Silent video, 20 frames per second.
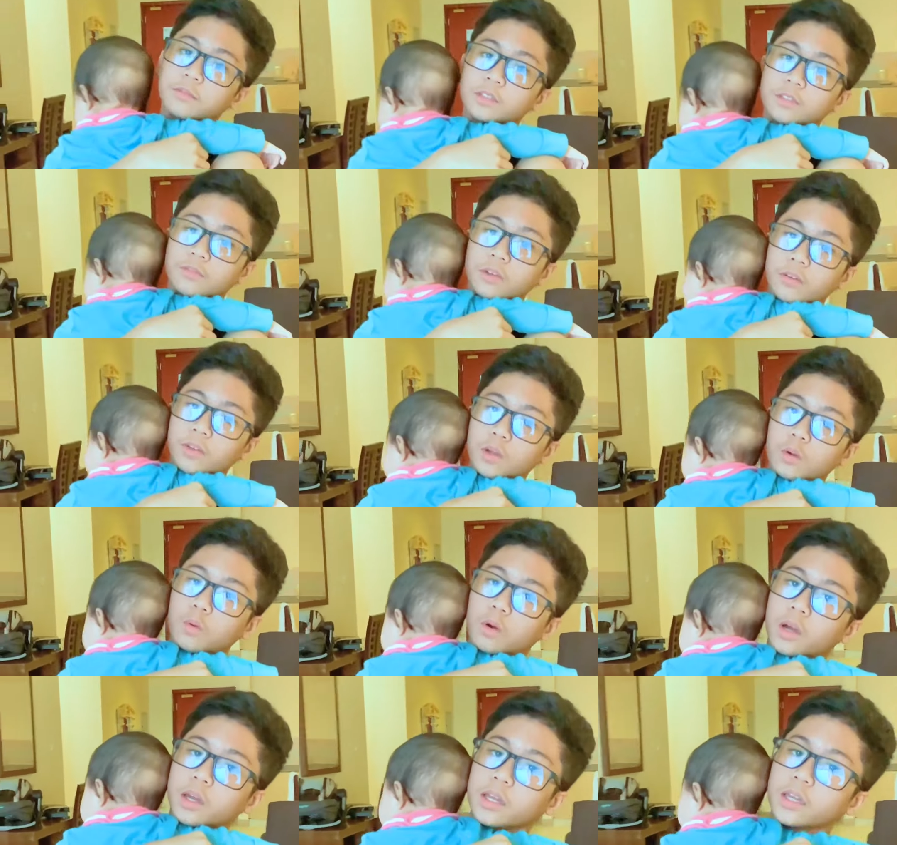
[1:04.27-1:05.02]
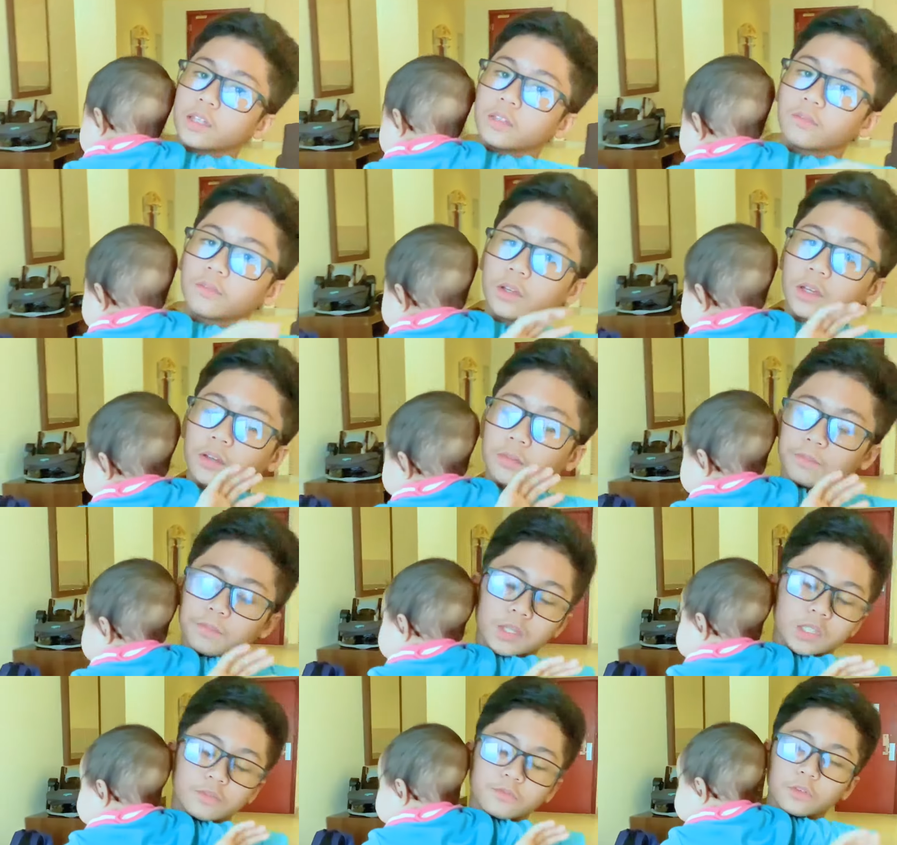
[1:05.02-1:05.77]
it's very quiet, very
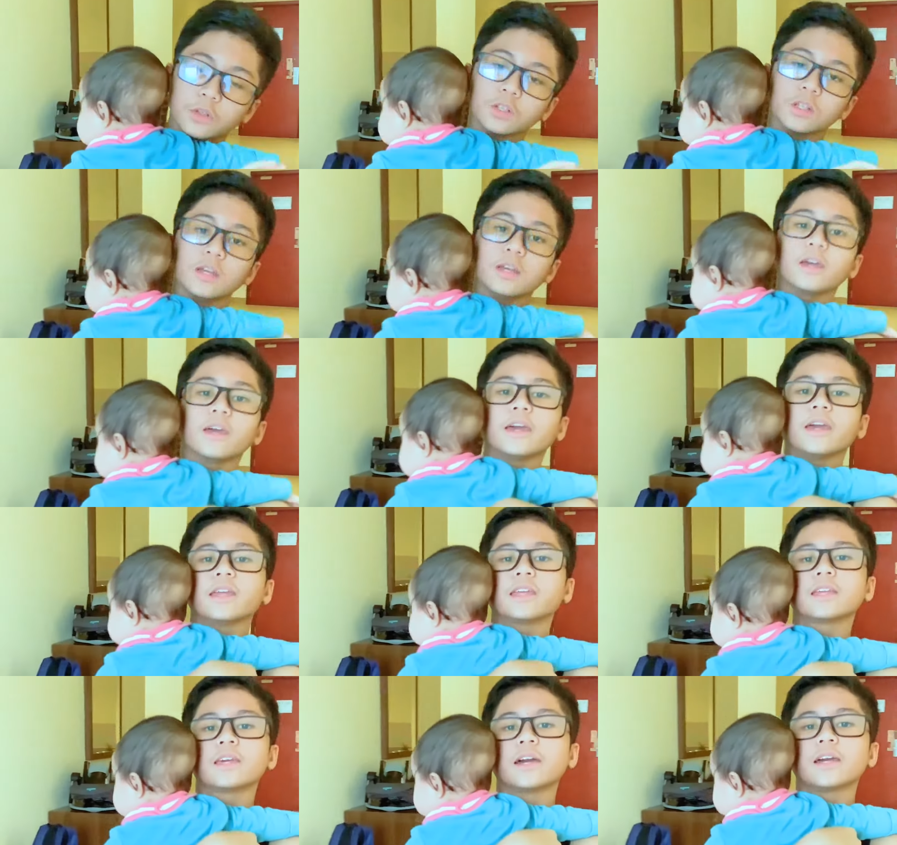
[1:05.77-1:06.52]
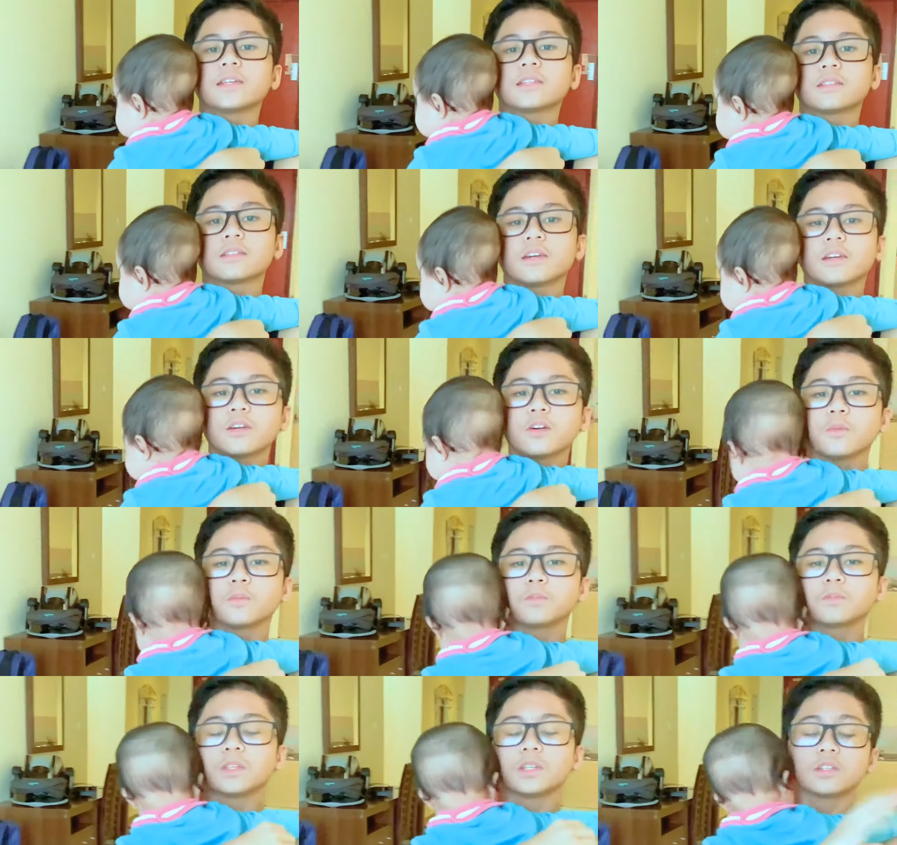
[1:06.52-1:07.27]
peaceful. And guys, I
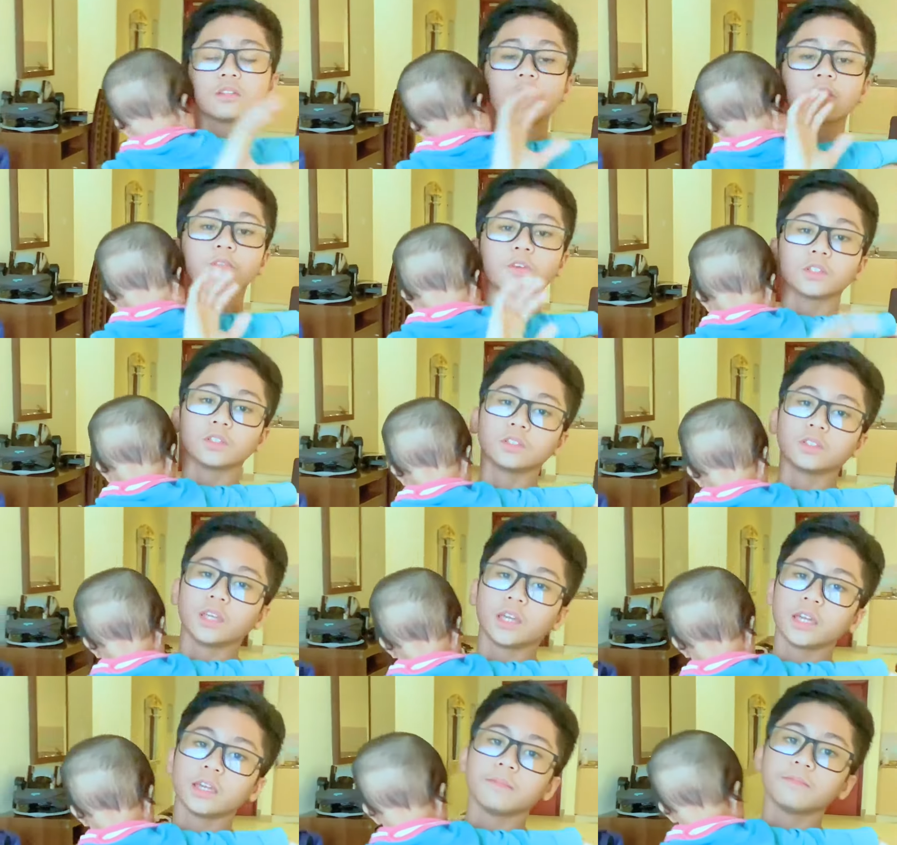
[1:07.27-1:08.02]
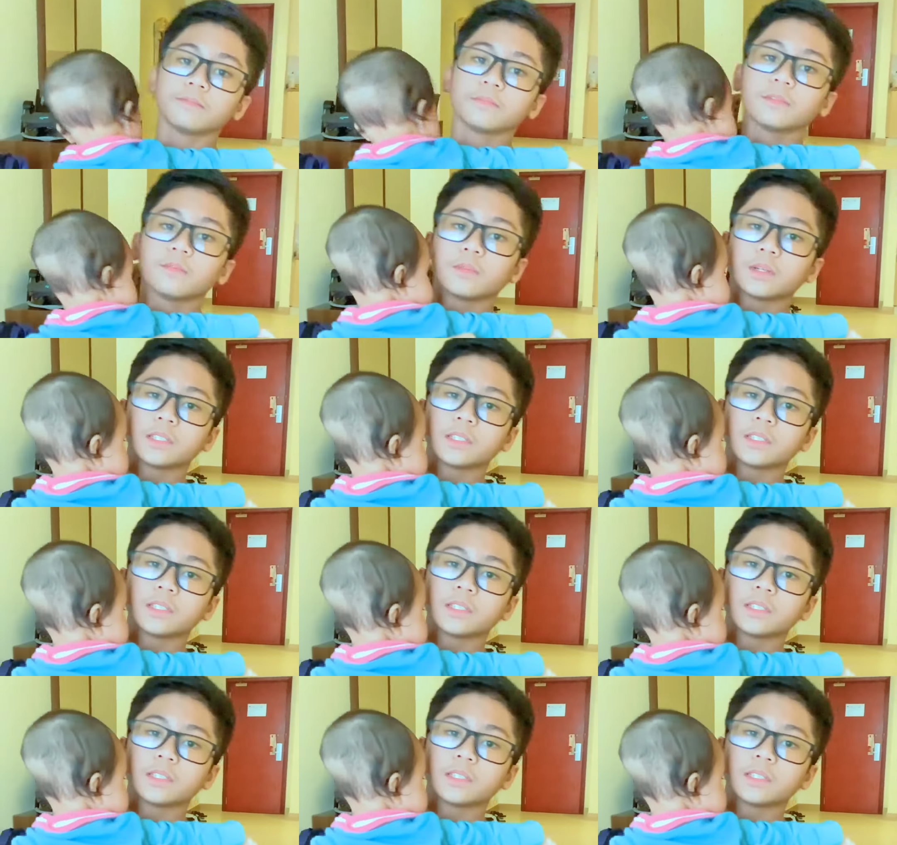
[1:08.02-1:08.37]
hope this is all for today. My